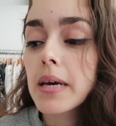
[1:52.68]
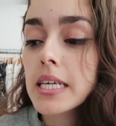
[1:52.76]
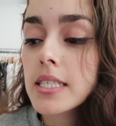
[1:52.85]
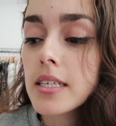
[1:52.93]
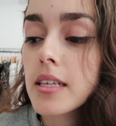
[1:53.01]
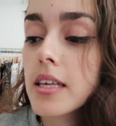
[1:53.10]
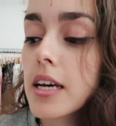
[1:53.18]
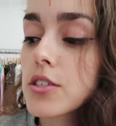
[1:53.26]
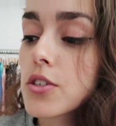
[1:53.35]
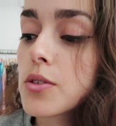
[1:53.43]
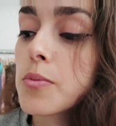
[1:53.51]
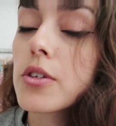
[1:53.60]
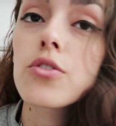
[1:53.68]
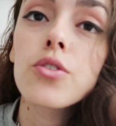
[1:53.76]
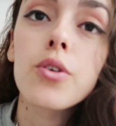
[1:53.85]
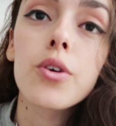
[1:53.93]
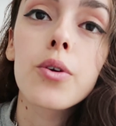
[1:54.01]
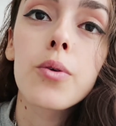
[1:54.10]
Basically, I just want to
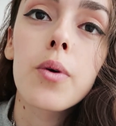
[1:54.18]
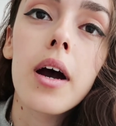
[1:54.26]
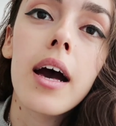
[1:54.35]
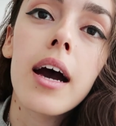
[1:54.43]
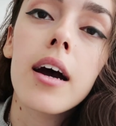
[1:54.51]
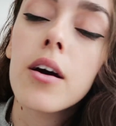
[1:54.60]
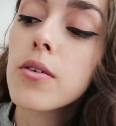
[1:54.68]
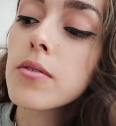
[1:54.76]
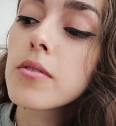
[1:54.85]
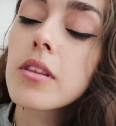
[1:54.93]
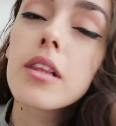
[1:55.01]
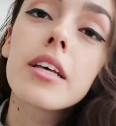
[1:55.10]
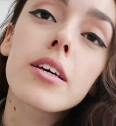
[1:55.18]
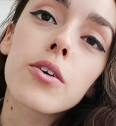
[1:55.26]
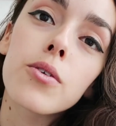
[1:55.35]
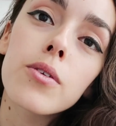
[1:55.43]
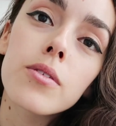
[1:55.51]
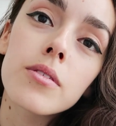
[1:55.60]
show you how
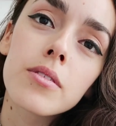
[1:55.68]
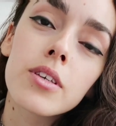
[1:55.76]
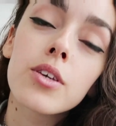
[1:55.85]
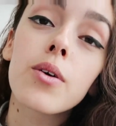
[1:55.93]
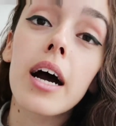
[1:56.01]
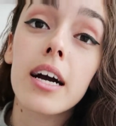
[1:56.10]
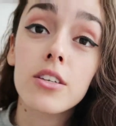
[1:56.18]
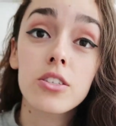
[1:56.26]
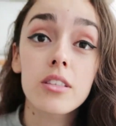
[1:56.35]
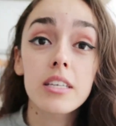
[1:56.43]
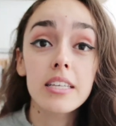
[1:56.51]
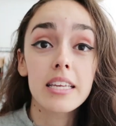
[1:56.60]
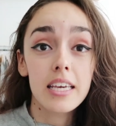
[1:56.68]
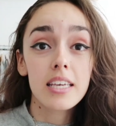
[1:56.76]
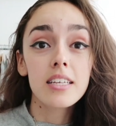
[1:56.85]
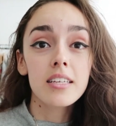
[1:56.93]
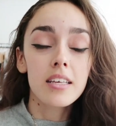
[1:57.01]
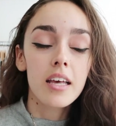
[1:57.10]
little you actually
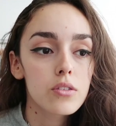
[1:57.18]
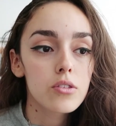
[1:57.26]
need